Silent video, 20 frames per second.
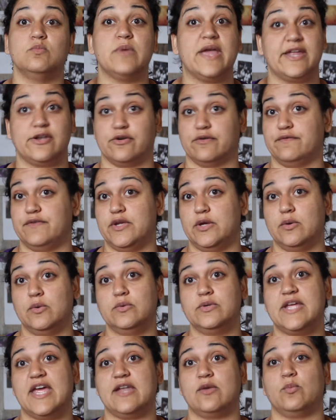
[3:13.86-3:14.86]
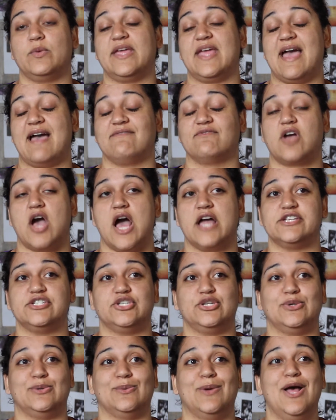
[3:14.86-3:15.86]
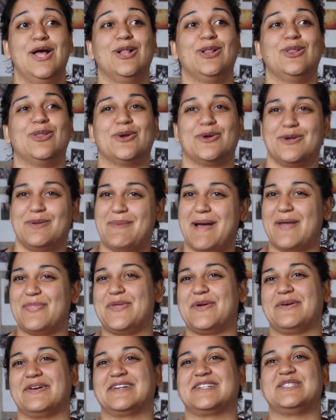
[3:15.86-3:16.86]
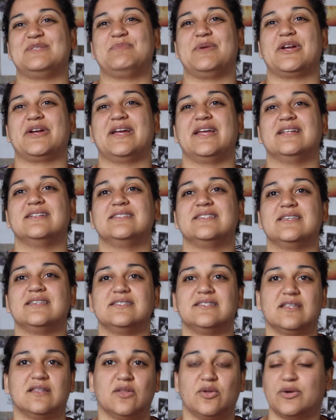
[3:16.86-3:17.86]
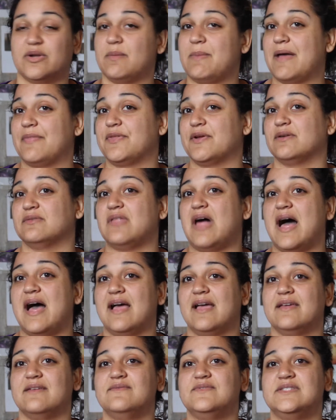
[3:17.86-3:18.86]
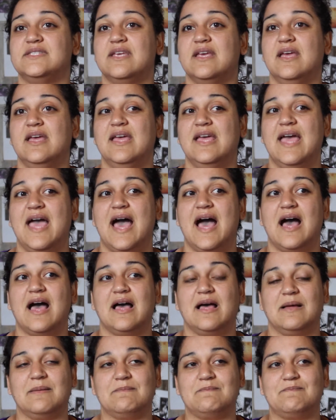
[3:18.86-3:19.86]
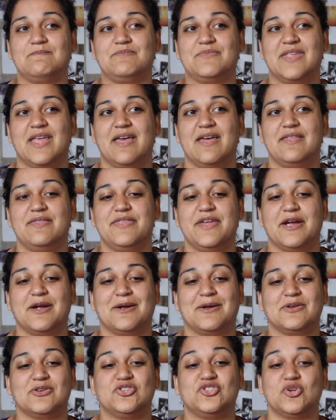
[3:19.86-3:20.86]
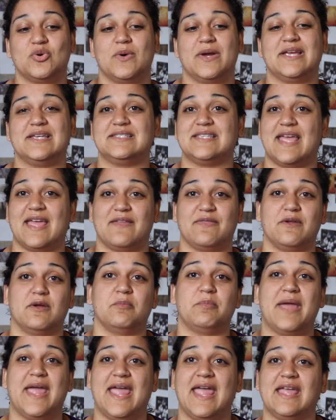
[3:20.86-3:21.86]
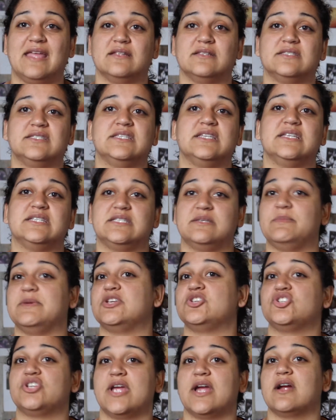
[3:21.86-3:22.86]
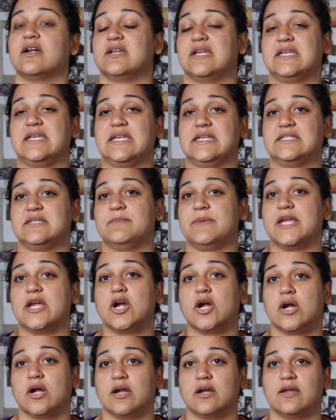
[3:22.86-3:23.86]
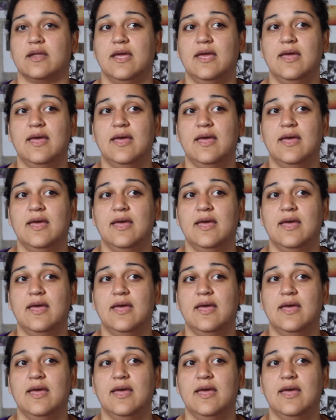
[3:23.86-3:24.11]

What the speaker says: interviewed and we have gotten to learn about their experiences and learn about their lives, their joys and their pains need to be shared and need to be heard.